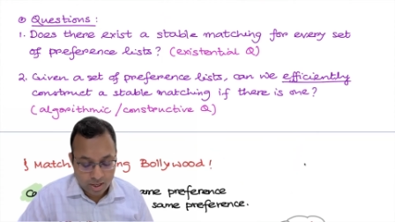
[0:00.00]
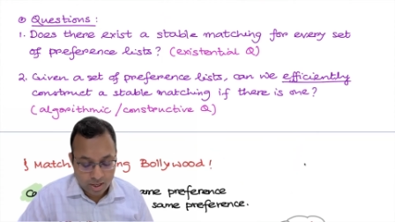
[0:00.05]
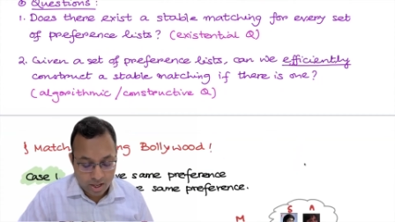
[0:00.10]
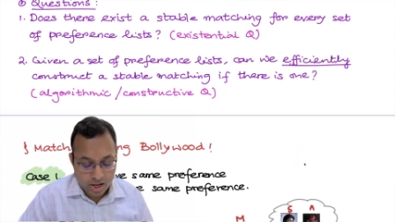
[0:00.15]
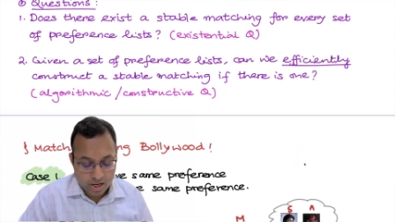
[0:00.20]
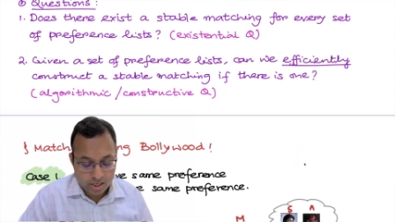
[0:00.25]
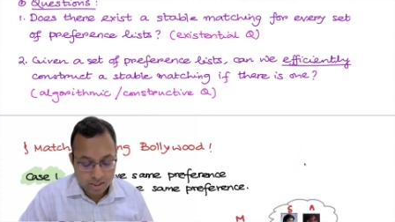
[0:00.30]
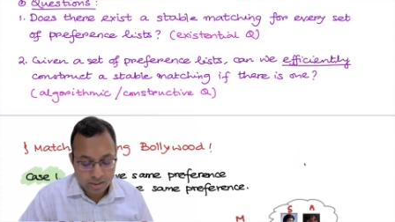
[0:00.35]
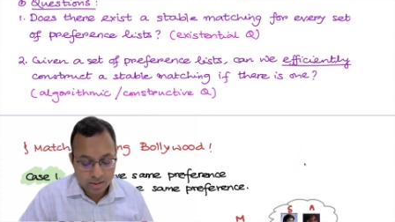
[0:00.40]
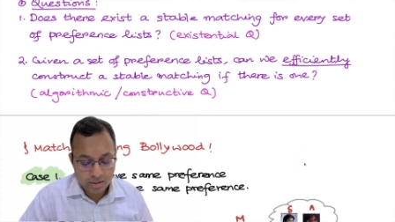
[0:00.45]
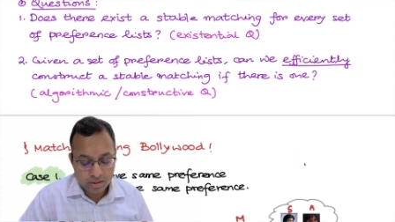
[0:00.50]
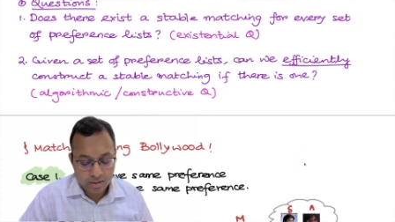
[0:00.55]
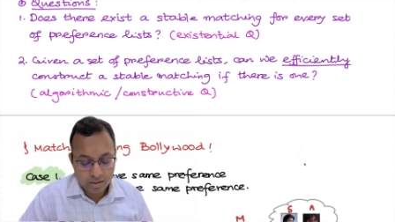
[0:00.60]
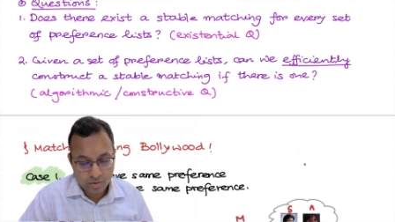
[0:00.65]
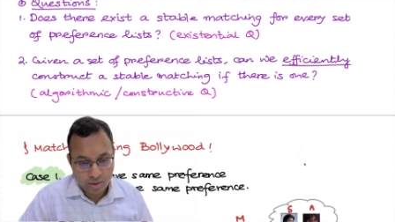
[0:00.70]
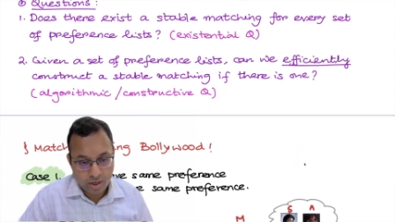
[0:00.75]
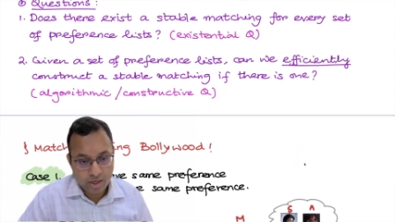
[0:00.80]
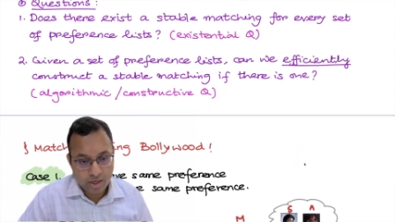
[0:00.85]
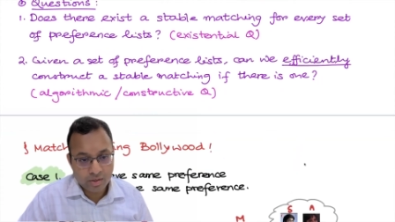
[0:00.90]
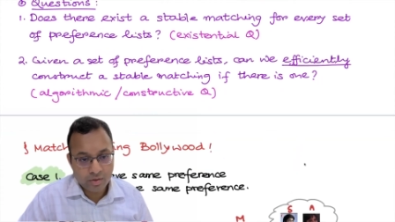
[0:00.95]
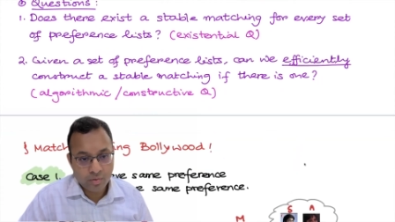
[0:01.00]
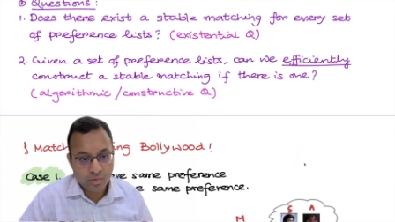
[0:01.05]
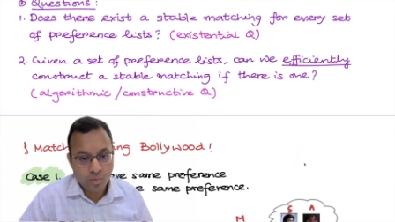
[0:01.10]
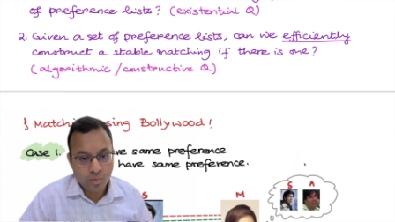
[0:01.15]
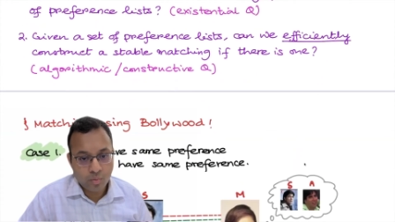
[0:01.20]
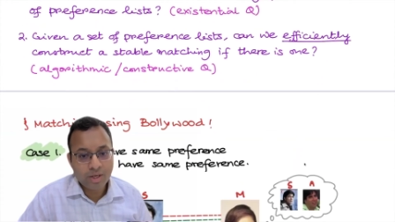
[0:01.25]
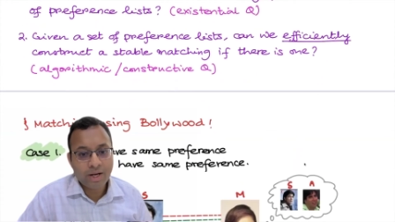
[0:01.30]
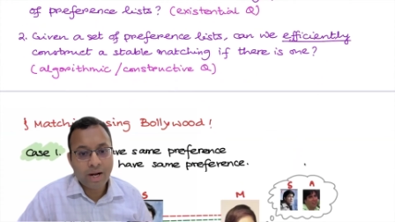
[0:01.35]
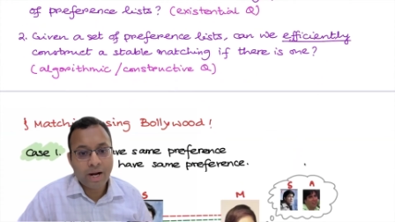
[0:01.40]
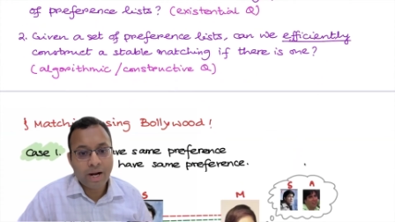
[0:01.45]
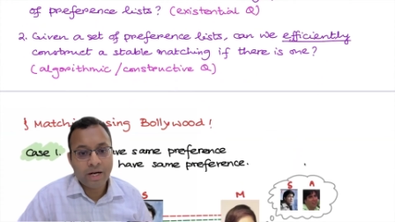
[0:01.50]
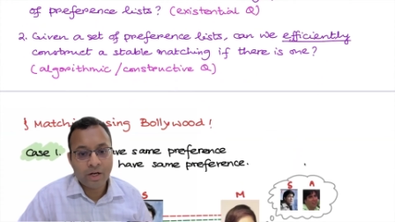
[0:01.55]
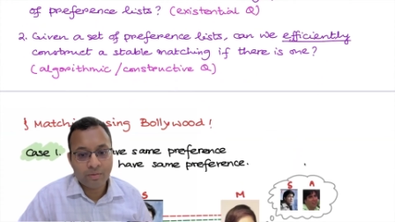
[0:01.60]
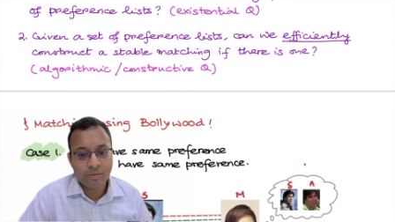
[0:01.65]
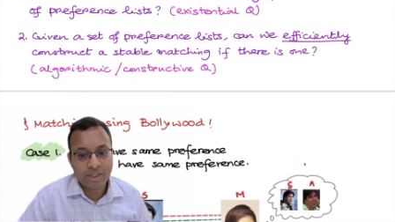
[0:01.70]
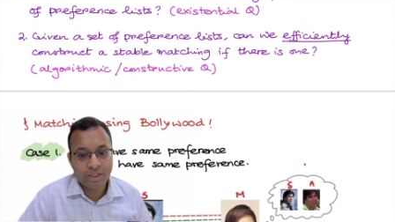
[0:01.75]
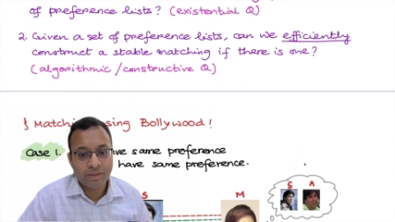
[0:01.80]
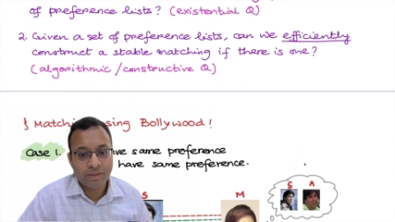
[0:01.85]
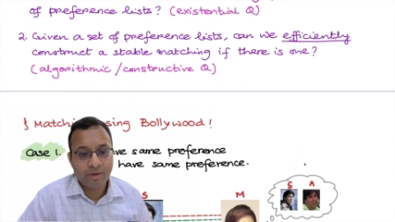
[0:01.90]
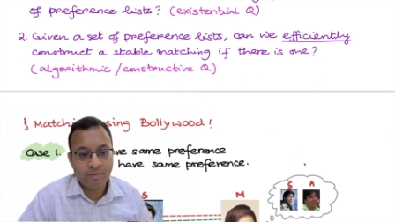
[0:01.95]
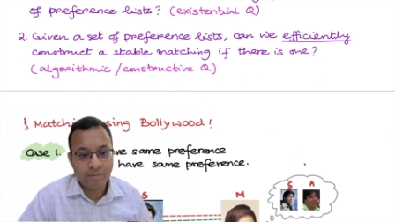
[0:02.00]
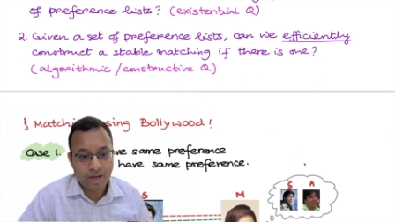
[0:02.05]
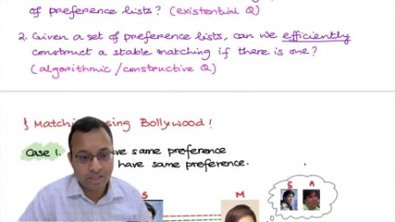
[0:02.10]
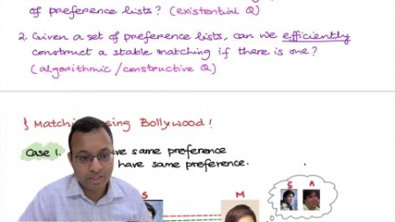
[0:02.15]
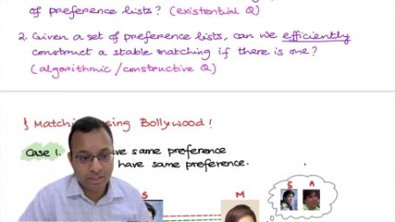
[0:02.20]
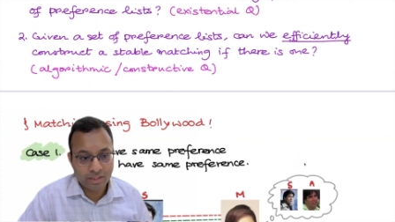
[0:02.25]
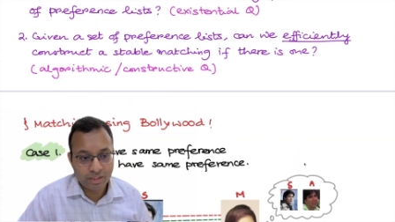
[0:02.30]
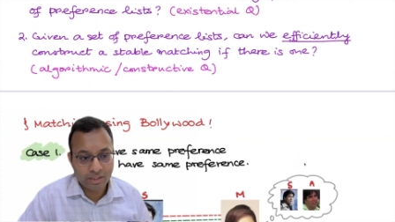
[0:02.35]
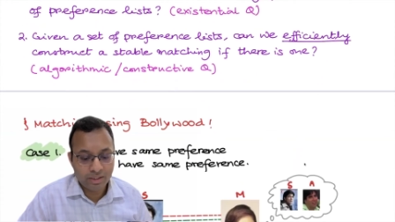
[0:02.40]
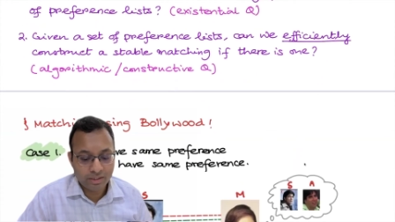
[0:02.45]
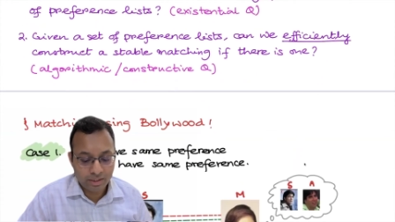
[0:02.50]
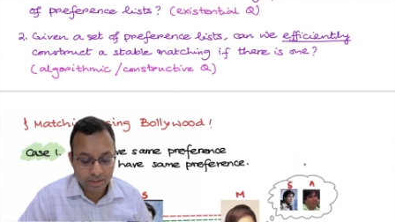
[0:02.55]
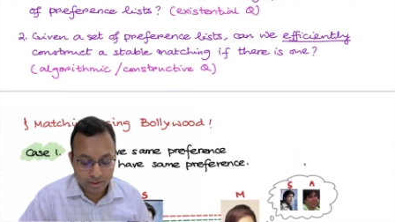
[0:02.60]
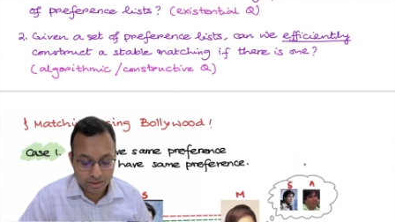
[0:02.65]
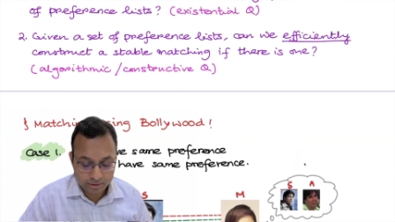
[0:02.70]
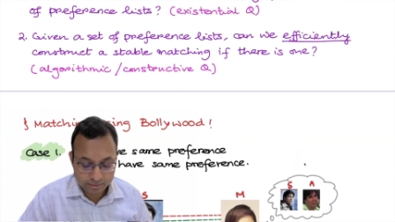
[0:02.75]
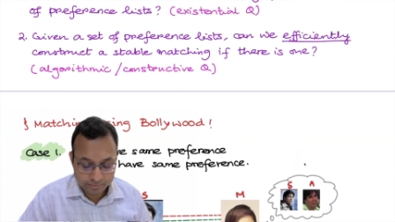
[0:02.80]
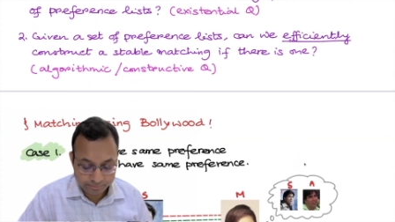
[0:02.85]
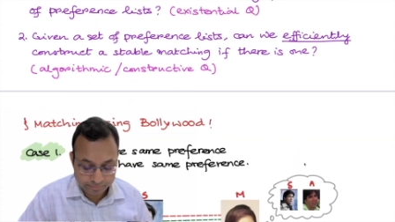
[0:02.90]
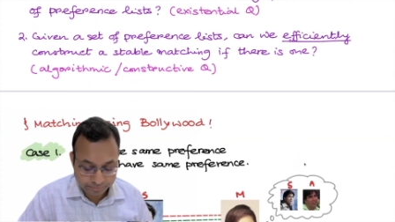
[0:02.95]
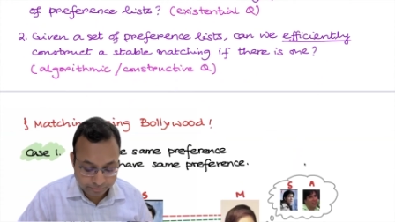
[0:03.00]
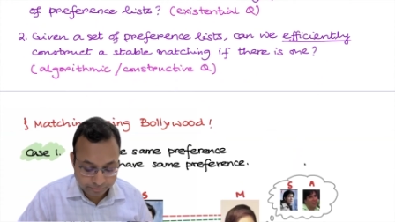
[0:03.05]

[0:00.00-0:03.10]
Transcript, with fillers: and look at what kind of stable matchings are there.